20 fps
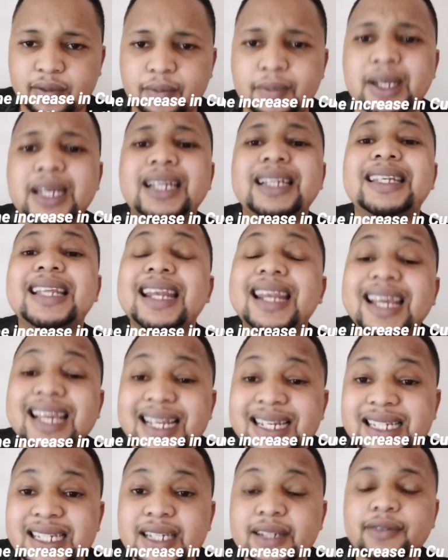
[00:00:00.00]
meaning the
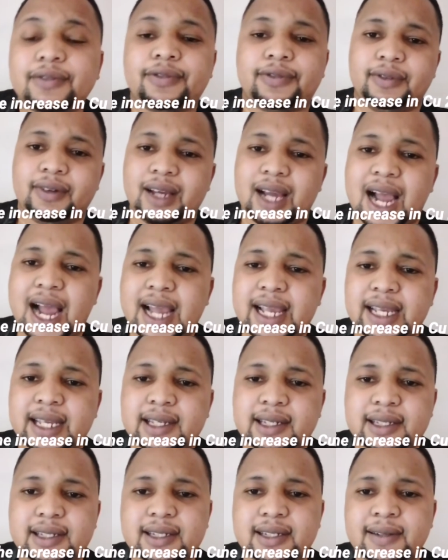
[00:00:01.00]
negative
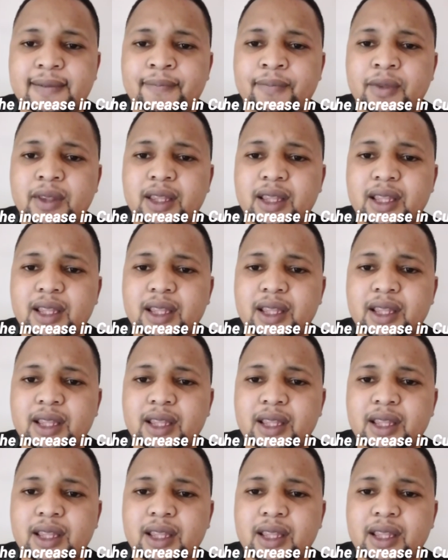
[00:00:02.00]
ions,